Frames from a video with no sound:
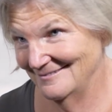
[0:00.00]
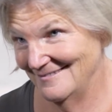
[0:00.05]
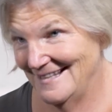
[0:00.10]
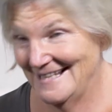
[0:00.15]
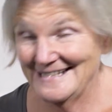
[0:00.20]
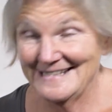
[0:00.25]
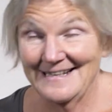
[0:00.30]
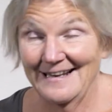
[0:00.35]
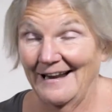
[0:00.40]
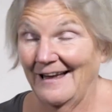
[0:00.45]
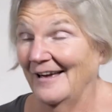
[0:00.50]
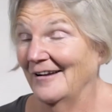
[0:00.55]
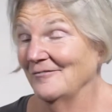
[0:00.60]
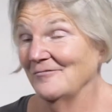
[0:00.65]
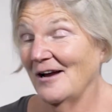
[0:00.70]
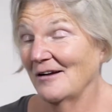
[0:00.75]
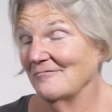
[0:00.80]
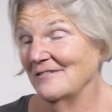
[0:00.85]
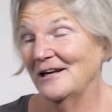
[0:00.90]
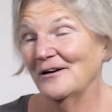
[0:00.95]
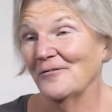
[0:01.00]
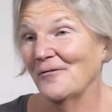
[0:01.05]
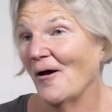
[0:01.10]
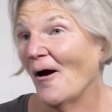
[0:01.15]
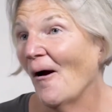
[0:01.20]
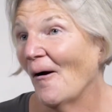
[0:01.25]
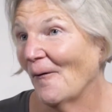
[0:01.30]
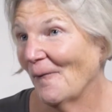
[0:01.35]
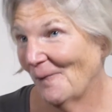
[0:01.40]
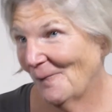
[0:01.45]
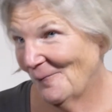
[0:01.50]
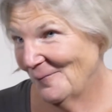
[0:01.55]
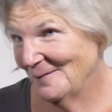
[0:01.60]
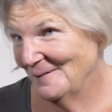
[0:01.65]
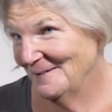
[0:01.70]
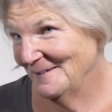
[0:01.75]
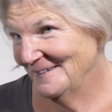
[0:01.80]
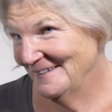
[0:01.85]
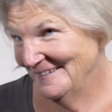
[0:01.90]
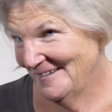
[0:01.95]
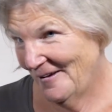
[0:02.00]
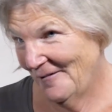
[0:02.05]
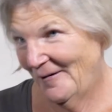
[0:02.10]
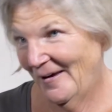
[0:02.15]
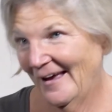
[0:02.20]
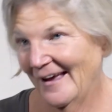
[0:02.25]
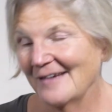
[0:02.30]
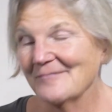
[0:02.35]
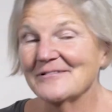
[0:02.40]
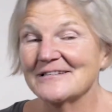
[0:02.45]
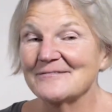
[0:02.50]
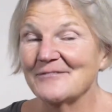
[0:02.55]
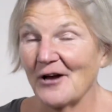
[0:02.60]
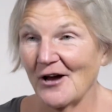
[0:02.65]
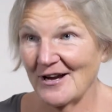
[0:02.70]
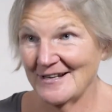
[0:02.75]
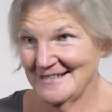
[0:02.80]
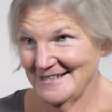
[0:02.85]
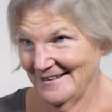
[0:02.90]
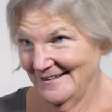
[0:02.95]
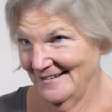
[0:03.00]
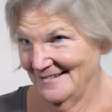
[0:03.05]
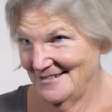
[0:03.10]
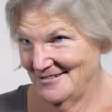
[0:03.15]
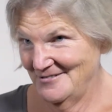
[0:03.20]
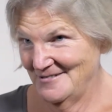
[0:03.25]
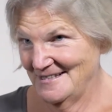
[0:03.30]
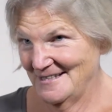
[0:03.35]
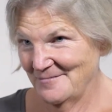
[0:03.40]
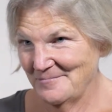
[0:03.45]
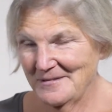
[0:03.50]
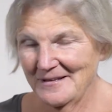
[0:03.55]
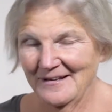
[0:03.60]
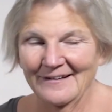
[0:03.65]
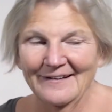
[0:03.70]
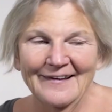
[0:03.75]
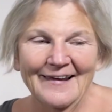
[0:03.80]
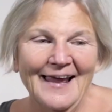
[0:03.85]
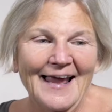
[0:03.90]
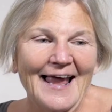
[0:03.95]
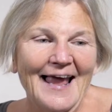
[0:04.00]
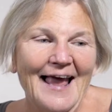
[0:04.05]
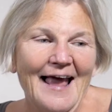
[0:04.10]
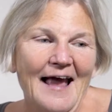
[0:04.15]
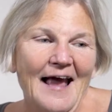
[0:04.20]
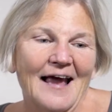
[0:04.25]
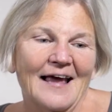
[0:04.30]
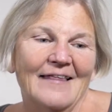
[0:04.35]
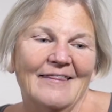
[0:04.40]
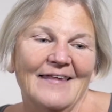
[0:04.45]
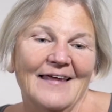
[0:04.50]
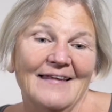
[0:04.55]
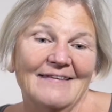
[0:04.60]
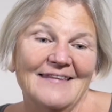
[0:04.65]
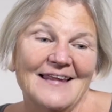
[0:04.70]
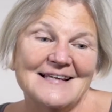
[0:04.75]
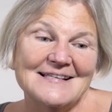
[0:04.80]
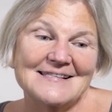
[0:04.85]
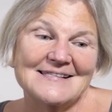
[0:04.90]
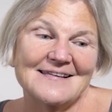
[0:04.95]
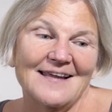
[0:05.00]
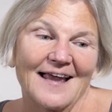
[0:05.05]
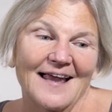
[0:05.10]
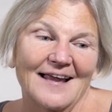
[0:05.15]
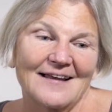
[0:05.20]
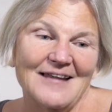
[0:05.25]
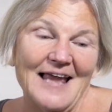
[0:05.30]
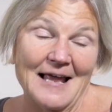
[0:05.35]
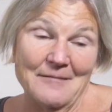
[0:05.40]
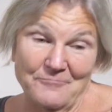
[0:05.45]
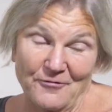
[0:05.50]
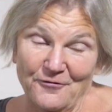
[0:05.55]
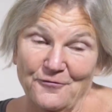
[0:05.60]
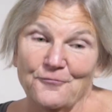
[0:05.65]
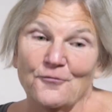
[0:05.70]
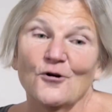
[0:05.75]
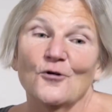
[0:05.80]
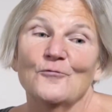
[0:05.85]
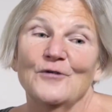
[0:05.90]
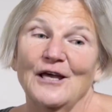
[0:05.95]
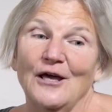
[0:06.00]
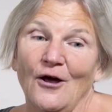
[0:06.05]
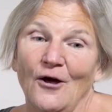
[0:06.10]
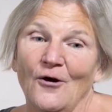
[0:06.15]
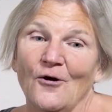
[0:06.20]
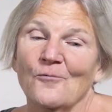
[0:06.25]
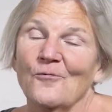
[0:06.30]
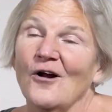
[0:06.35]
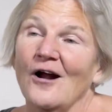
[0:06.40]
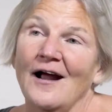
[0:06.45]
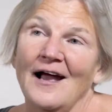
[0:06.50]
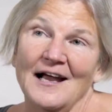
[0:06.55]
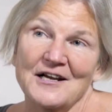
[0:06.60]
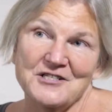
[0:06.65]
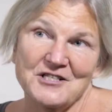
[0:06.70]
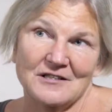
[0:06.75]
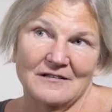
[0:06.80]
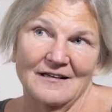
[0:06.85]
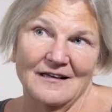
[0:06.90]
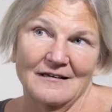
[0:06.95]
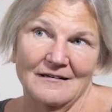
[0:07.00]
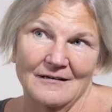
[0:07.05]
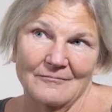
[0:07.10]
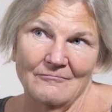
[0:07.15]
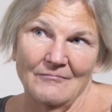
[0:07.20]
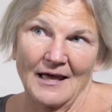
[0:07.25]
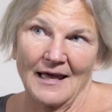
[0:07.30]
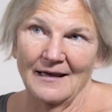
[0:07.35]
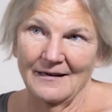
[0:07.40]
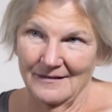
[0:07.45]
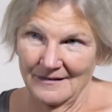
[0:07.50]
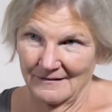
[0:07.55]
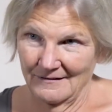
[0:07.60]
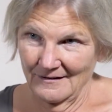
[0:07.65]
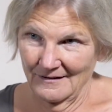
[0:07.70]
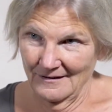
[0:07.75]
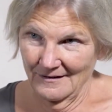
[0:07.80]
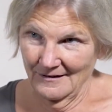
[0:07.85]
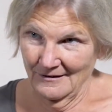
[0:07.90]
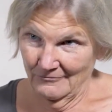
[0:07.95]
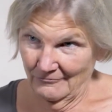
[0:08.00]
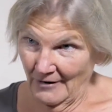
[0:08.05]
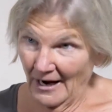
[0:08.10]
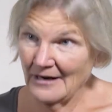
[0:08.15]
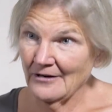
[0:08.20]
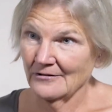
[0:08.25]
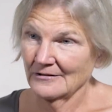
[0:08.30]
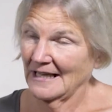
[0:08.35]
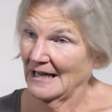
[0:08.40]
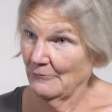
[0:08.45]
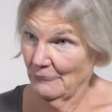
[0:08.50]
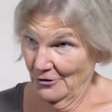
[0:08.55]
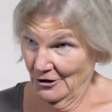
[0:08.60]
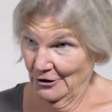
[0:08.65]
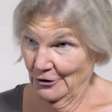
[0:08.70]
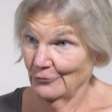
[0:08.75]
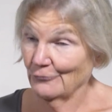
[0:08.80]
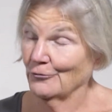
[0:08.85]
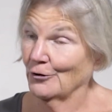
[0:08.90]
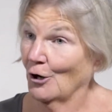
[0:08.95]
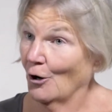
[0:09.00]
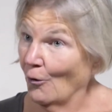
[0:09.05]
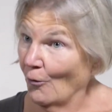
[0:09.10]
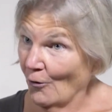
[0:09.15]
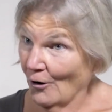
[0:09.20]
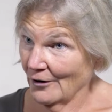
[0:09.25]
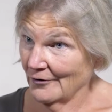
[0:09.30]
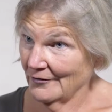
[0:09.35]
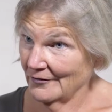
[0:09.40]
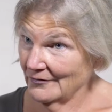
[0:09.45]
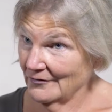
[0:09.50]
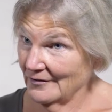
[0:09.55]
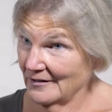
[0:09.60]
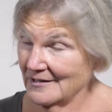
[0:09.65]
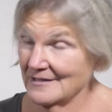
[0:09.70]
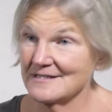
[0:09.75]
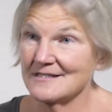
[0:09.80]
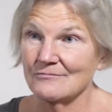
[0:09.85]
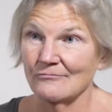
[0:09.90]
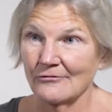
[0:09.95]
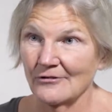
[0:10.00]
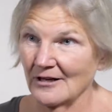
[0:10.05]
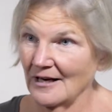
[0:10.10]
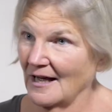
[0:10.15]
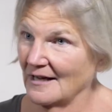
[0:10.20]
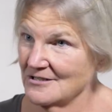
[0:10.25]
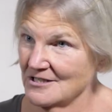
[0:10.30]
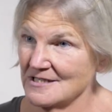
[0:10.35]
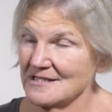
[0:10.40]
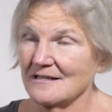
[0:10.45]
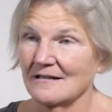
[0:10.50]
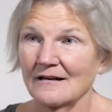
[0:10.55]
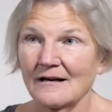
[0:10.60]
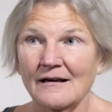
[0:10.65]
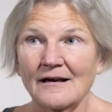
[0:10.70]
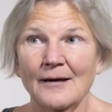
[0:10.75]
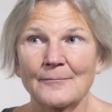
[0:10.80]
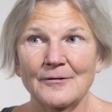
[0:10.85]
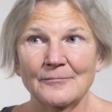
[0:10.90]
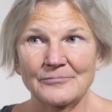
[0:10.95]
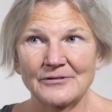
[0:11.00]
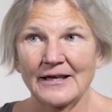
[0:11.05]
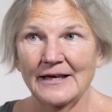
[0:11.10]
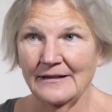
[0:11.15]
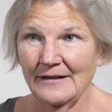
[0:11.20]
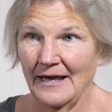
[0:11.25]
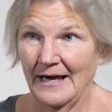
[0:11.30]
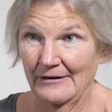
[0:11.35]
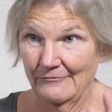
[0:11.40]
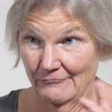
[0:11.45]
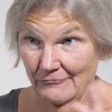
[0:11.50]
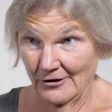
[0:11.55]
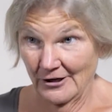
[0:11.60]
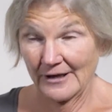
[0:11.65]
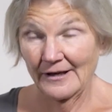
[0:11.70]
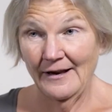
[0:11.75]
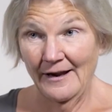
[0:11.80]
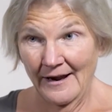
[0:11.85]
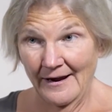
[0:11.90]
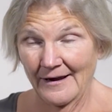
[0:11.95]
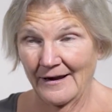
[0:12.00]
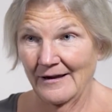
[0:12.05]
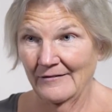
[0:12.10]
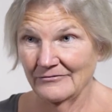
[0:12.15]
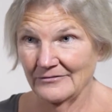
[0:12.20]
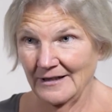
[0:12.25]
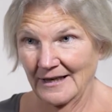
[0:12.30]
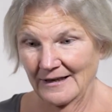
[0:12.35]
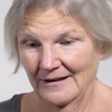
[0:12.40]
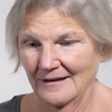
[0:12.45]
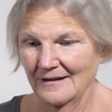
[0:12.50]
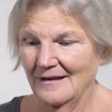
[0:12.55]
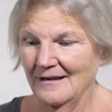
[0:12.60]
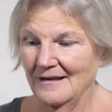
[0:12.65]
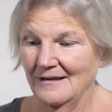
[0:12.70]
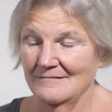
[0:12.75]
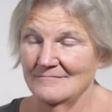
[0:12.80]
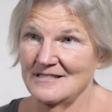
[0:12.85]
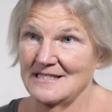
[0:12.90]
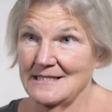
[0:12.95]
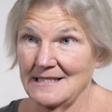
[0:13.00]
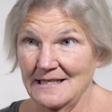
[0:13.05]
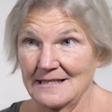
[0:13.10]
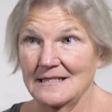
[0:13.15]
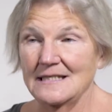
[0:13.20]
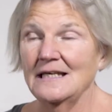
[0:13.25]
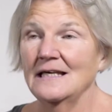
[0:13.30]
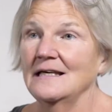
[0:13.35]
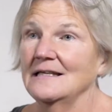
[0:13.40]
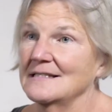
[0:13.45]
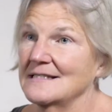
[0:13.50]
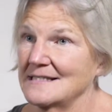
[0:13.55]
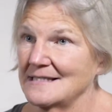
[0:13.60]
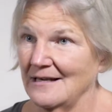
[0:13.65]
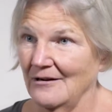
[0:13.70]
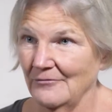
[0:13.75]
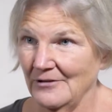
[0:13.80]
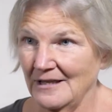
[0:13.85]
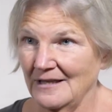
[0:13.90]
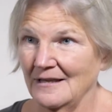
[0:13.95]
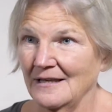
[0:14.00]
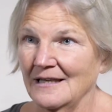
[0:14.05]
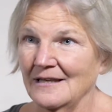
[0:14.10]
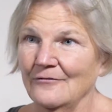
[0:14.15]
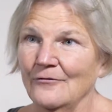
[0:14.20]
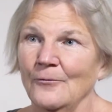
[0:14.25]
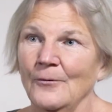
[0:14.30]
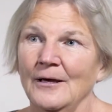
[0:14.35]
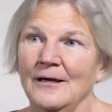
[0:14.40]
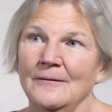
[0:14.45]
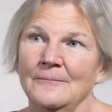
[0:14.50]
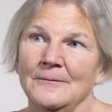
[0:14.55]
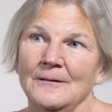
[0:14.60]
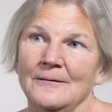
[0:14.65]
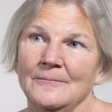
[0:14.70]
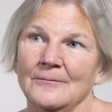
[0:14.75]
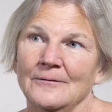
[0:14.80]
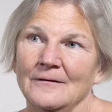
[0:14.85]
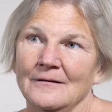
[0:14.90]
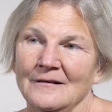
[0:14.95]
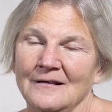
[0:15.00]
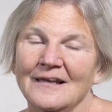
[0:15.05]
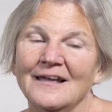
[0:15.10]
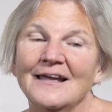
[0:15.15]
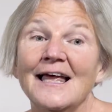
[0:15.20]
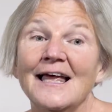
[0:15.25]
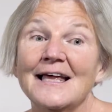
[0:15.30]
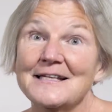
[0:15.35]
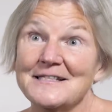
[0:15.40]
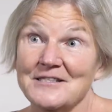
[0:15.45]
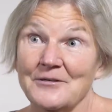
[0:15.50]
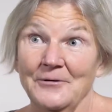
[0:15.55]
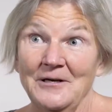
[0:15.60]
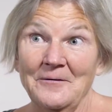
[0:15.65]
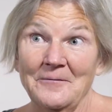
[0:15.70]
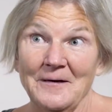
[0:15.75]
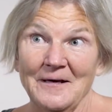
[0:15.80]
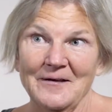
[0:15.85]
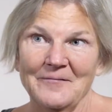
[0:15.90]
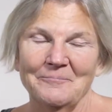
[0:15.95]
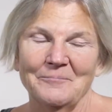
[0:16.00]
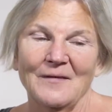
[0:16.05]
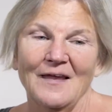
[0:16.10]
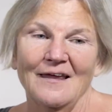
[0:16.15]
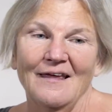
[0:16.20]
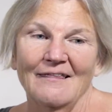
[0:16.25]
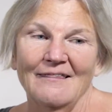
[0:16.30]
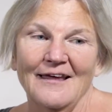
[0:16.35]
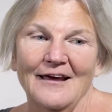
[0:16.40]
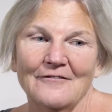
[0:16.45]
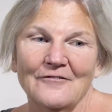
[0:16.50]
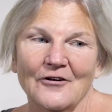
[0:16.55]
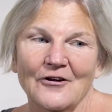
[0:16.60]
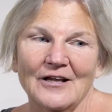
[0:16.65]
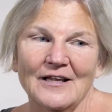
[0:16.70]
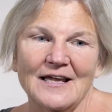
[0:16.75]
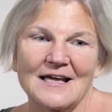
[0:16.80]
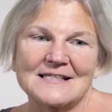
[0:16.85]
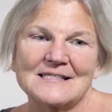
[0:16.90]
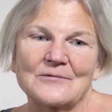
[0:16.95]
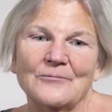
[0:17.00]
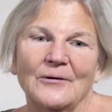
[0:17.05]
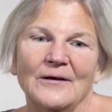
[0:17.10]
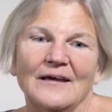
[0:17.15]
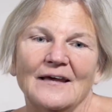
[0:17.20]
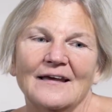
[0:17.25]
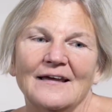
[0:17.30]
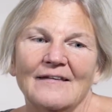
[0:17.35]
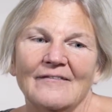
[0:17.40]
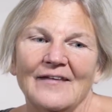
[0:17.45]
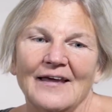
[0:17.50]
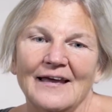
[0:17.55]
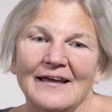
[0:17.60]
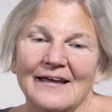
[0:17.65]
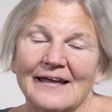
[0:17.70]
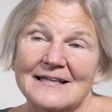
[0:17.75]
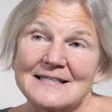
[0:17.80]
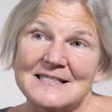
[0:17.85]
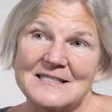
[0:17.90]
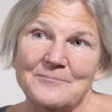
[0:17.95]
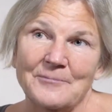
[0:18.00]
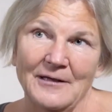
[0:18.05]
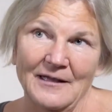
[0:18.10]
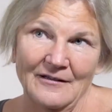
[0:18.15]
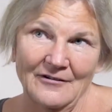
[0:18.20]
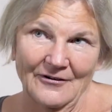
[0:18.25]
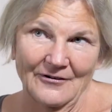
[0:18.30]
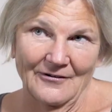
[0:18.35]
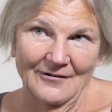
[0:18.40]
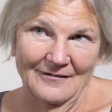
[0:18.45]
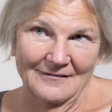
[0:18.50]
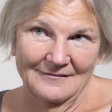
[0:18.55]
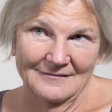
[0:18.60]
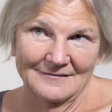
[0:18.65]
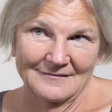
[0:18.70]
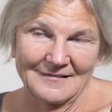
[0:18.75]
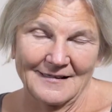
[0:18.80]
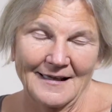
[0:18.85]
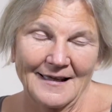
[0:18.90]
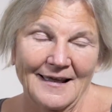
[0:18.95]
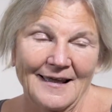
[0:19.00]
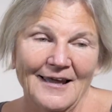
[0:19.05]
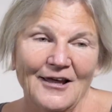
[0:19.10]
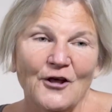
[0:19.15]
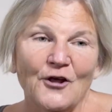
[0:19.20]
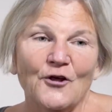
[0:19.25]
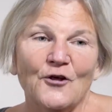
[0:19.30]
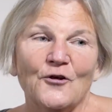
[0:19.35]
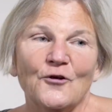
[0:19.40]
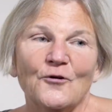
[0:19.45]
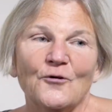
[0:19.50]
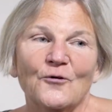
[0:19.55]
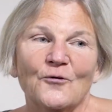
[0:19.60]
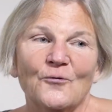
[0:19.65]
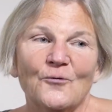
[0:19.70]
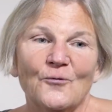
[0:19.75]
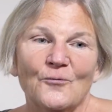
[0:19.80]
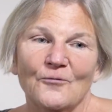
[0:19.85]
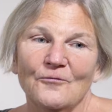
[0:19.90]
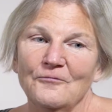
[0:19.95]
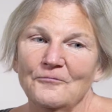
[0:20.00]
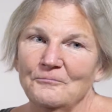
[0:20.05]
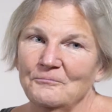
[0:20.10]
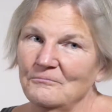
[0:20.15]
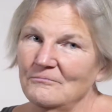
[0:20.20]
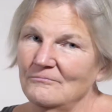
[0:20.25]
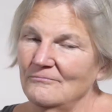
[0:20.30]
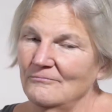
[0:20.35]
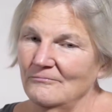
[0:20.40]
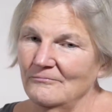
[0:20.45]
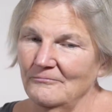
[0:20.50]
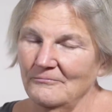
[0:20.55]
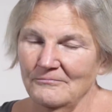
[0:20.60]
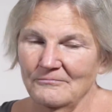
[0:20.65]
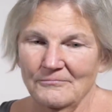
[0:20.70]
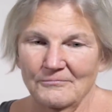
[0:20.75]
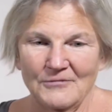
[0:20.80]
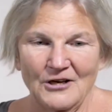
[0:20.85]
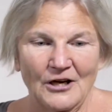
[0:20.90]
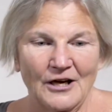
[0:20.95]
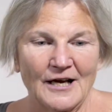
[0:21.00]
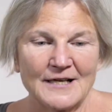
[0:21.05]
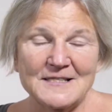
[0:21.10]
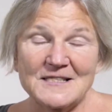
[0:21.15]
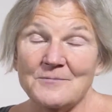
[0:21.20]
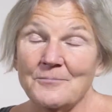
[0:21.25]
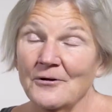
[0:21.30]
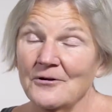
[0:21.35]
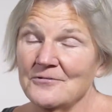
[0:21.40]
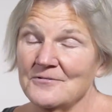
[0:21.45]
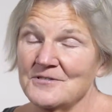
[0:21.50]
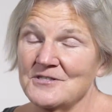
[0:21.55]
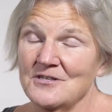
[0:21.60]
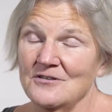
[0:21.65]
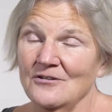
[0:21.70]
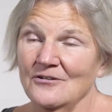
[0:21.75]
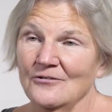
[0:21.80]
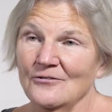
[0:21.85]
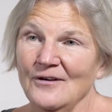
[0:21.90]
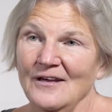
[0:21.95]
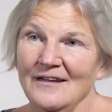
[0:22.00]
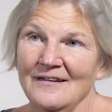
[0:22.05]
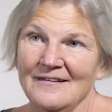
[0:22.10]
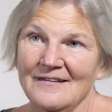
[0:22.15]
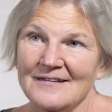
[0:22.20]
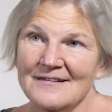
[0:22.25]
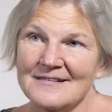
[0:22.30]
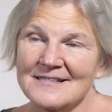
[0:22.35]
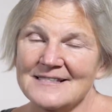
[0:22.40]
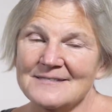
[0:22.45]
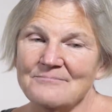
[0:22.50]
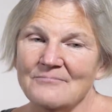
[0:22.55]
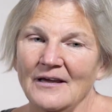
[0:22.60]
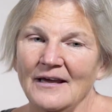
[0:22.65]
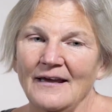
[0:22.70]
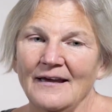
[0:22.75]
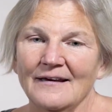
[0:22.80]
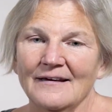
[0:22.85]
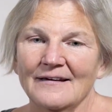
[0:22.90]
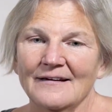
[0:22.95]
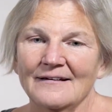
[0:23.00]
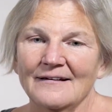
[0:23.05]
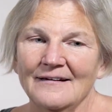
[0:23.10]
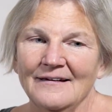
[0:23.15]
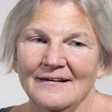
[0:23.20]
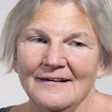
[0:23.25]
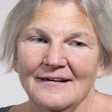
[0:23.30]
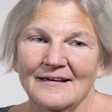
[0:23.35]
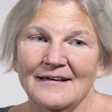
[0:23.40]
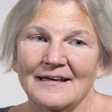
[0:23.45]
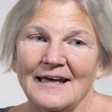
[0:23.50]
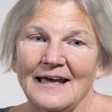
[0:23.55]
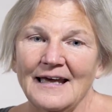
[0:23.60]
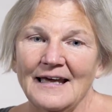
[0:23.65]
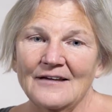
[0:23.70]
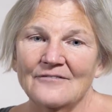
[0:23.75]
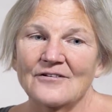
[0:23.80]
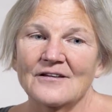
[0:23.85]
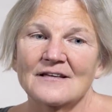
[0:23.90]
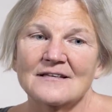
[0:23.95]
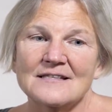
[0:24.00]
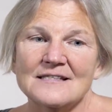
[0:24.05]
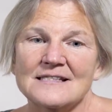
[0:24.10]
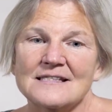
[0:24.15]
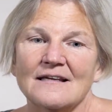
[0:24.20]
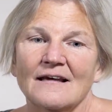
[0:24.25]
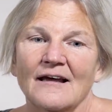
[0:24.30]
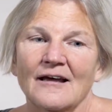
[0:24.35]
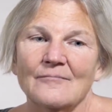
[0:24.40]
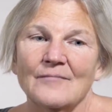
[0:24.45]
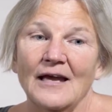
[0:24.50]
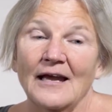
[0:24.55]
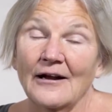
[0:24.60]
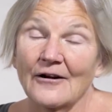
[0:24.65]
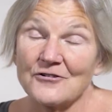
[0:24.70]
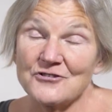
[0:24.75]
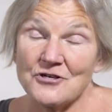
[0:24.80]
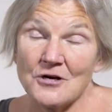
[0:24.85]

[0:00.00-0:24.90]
They said, we don't know. Okay, but God's going to do something. And then they said, and before we go, we're actually going to make a record, like we're going to record, because we're not just going to come and play live. We're going to have like CDs that we can give away to people. So anyway, that very last week, they had a speaker who God spoke to, and this man gave his air